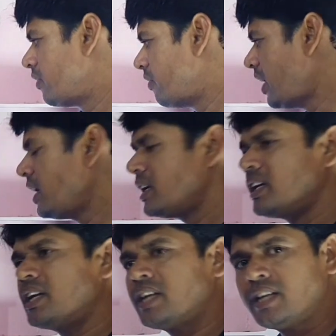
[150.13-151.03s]
Why
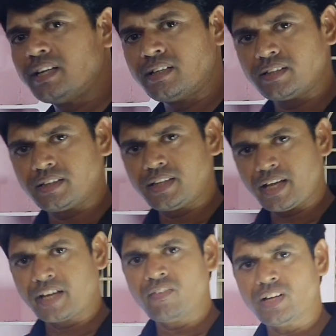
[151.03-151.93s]

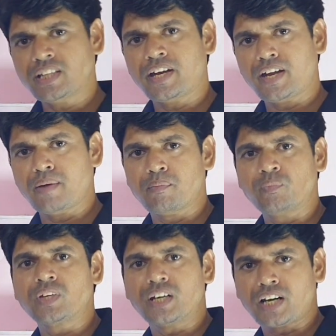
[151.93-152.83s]
they given the
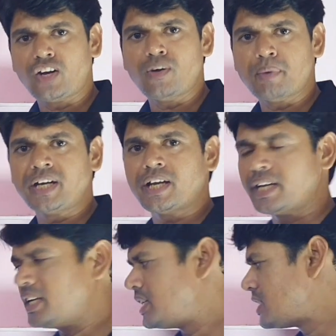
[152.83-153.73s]
name
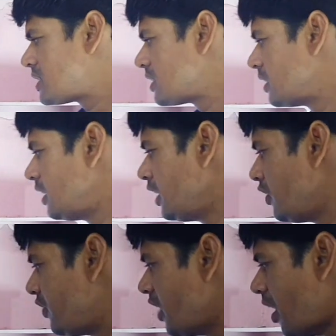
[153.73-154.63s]
Trilobite is,
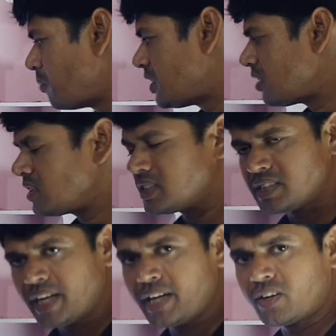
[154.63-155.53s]
if you observe
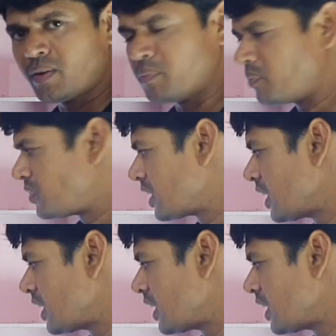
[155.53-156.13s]
this diagram,